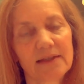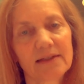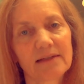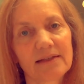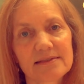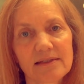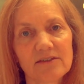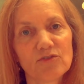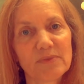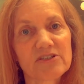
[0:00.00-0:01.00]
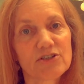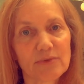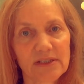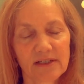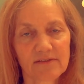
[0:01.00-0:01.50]
Now let's say you've been
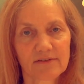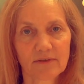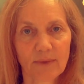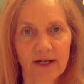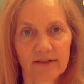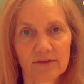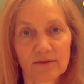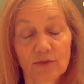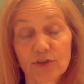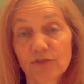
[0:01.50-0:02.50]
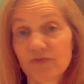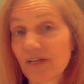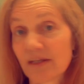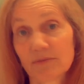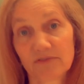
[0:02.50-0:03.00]
doing that for a while, or you've
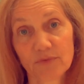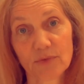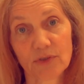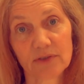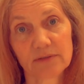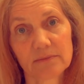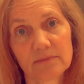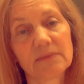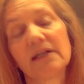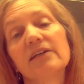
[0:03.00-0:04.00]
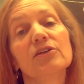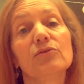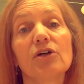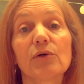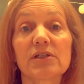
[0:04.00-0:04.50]
done it before, and you
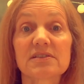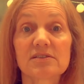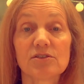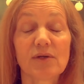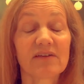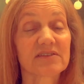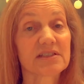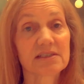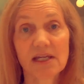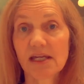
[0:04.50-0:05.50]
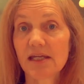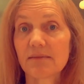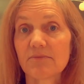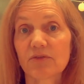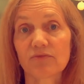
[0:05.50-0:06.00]
notice you have the
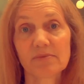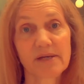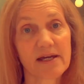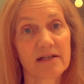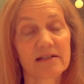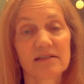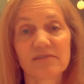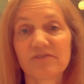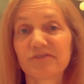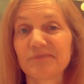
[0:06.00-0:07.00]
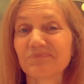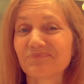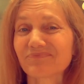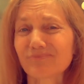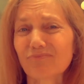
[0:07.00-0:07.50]
same repetitive,
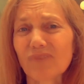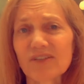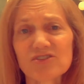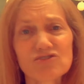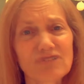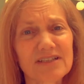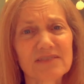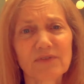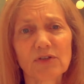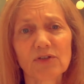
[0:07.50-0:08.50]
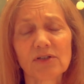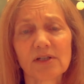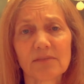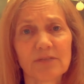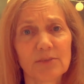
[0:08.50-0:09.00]
stressful,
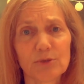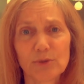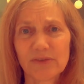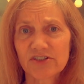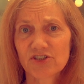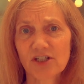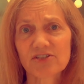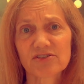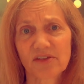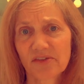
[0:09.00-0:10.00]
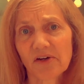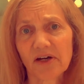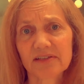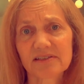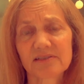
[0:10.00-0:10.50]
maybe you even judge the
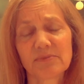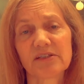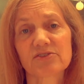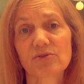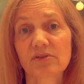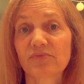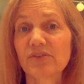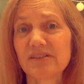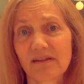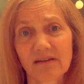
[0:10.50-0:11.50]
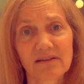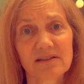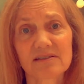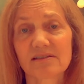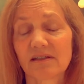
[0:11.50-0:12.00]
thoughts as being sort of
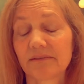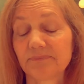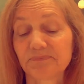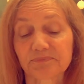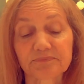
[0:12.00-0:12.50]
ridiculous and